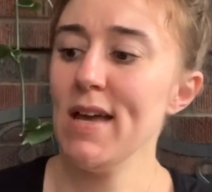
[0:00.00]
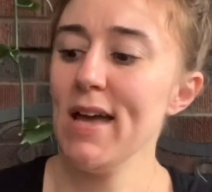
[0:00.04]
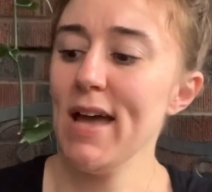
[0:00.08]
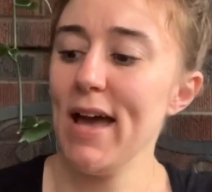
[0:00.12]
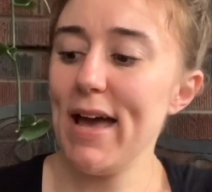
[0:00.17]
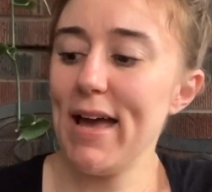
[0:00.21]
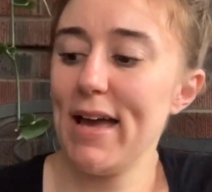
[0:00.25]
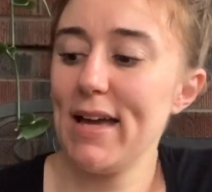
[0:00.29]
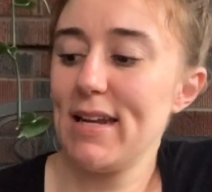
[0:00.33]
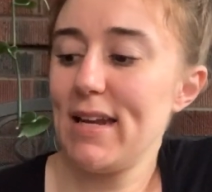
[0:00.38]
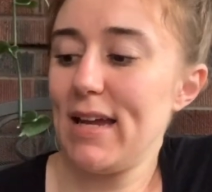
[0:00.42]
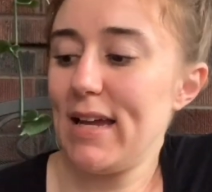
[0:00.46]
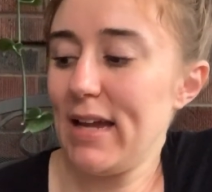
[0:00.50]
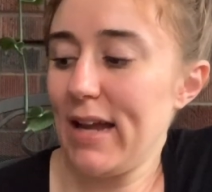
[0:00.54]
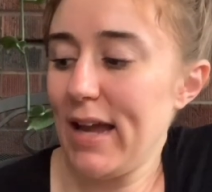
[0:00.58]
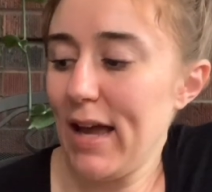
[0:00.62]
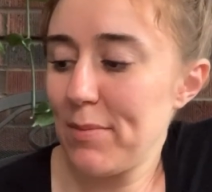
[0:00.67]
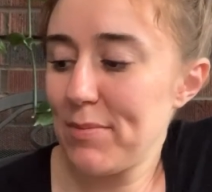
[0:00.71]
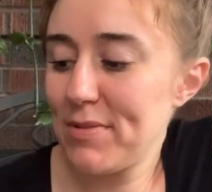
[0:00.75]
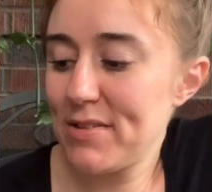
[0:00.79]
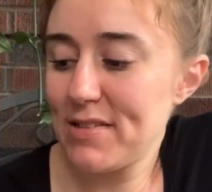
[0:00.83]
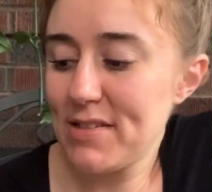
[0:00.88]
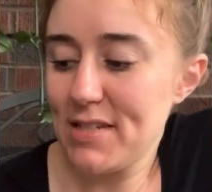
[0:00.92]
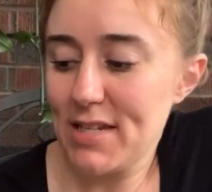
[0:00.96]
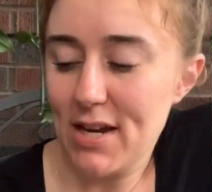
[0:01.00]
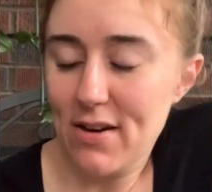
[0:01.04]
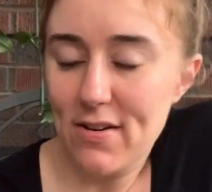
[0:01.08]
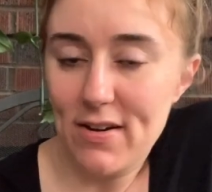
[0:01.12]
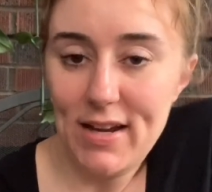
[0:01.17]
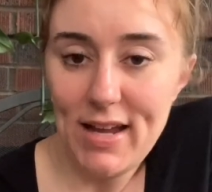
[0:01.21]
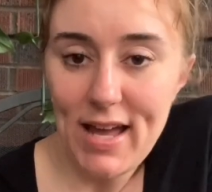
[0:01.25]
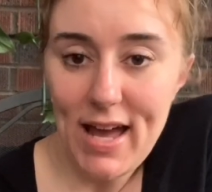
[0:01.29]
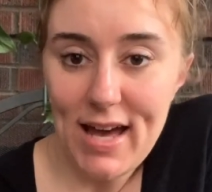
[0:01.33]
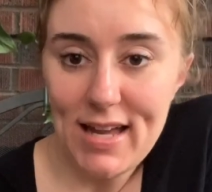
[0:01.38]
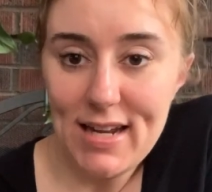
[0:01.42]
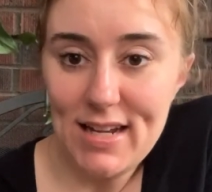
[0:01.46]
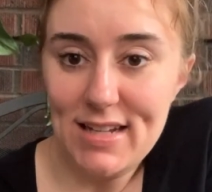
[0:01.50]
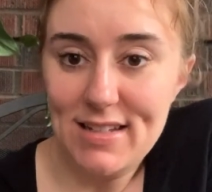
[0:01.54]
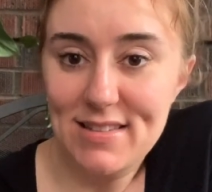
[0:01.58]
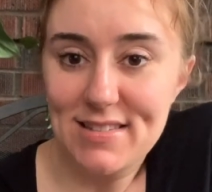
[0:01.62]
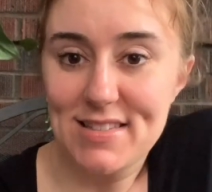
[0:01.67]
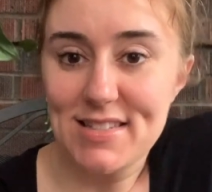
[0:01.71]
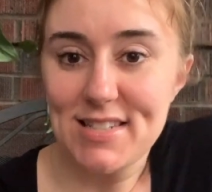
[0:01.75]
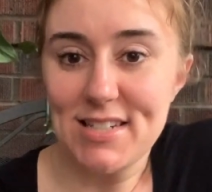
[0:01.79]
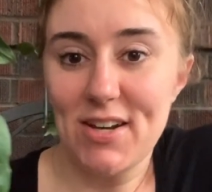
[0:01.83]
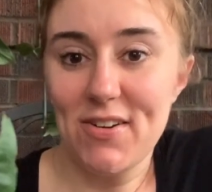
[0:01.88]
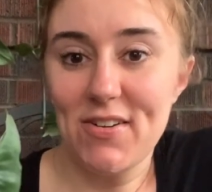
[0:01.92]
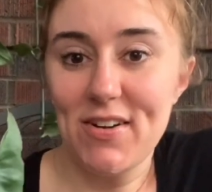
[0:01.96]
And I kept staring at it,
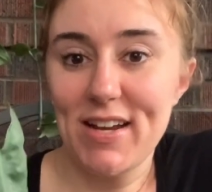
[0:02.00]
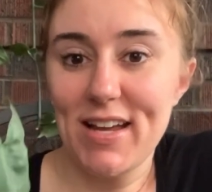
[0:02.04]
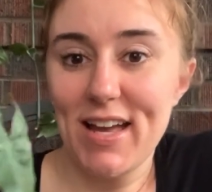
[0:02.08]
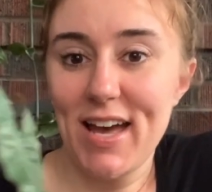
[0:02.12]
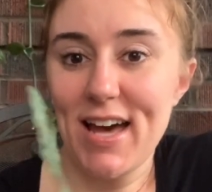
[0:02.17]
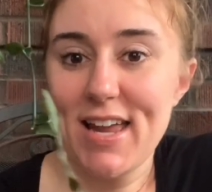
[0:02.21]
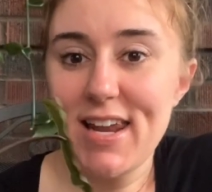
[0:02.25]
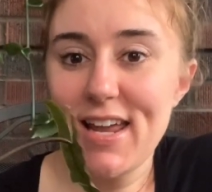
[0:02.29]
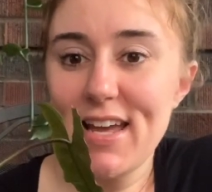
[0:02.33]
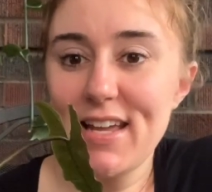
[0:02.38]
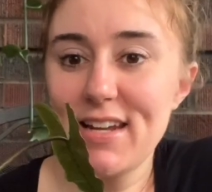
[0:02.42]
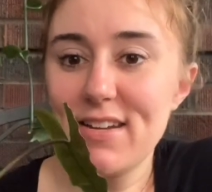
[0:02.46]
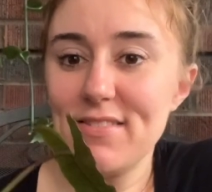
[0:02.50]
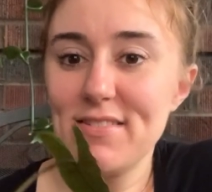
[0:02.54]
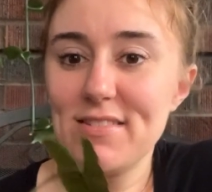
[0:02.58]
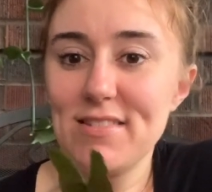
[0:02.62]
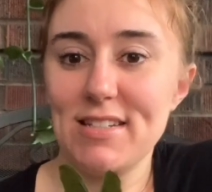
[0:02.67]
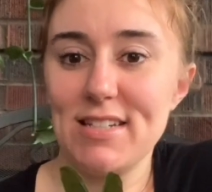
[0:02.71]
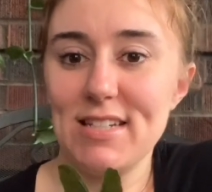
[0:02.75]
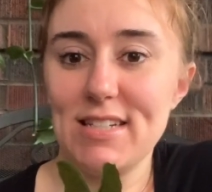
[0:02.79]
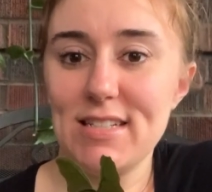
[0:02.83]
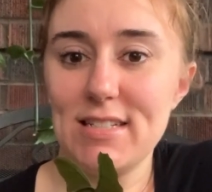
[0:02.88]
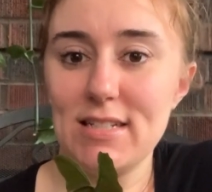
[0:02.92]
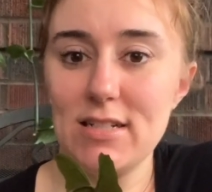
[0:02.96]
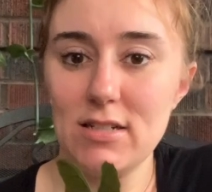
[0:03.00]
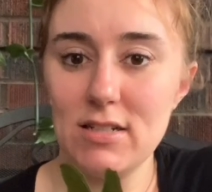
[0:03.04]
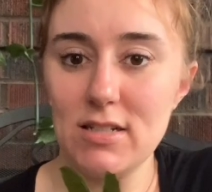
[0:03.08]
and I was like,